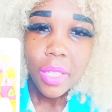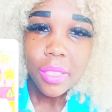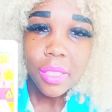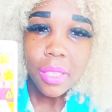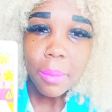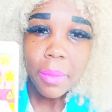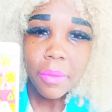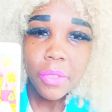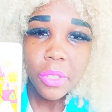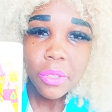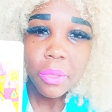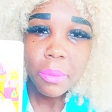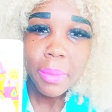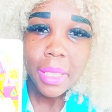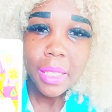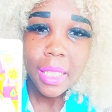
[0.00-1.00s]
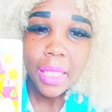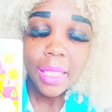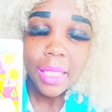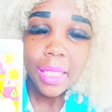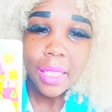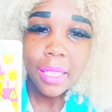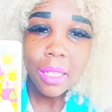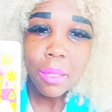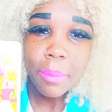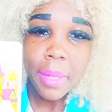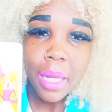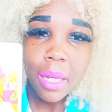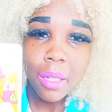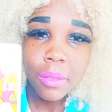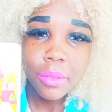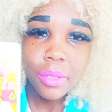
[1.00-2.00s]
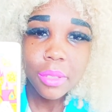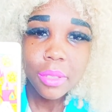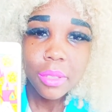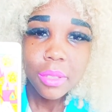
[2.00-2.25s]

Some of you could be thinking about